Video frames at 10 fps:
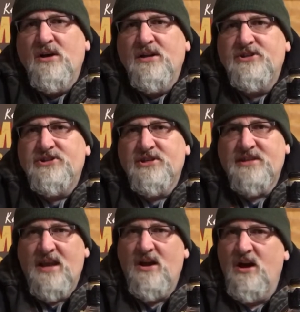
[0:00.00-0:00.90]
and it's just
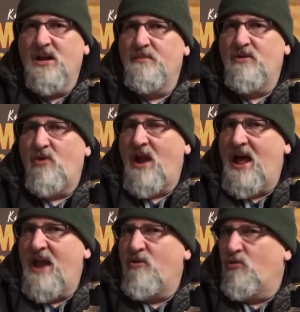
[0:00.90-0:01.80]
kind of hugging me
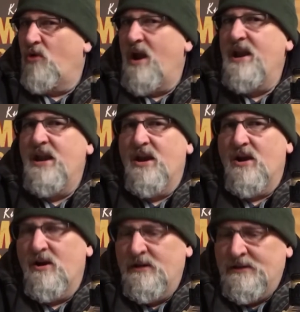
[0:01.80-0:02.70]
rye right here.